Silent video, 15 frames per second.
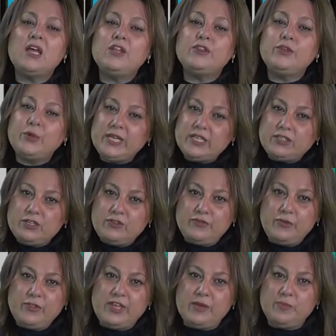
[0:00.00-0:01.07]
The reason
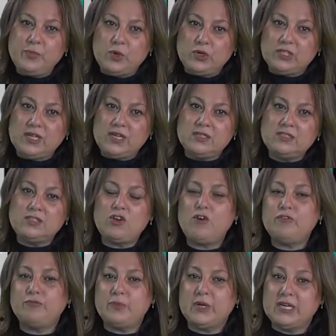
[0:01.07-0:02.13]
for the importance
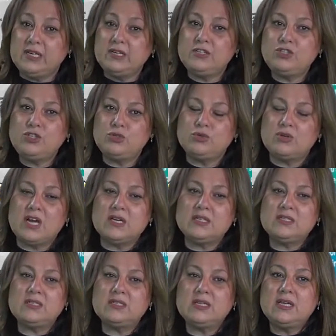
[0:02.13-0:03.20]
of marine
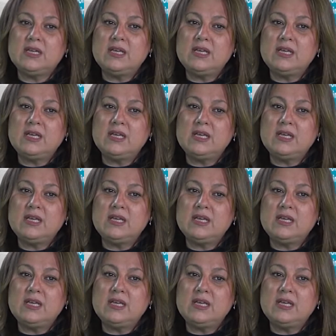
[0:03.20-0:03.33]
insurance